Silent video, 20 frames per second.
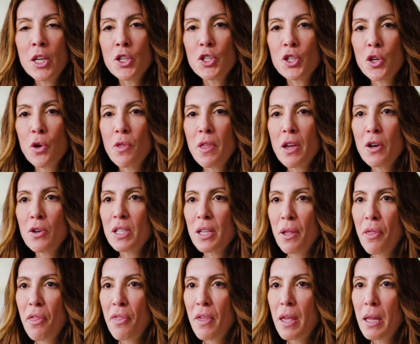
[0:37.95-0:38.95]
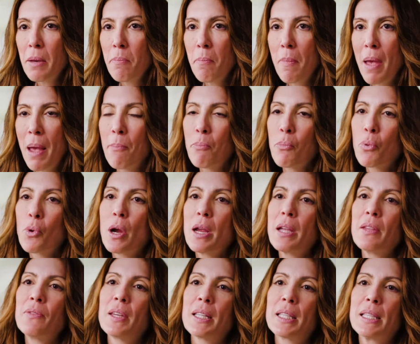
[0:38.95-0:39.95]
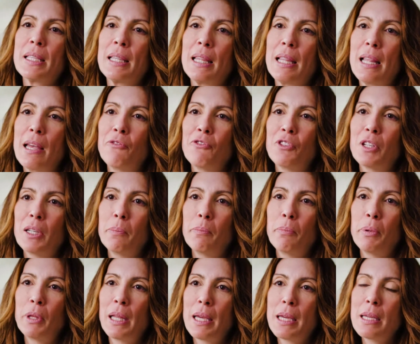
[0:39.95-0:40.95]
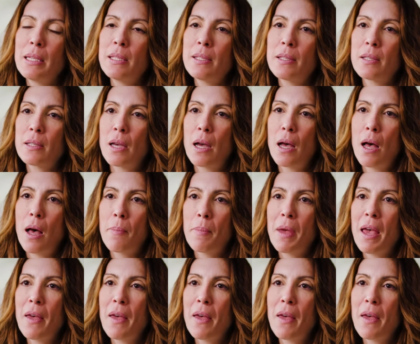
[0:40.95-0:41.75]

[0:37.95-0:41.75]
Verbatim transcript: So there's a thin membrane that's left in place, um,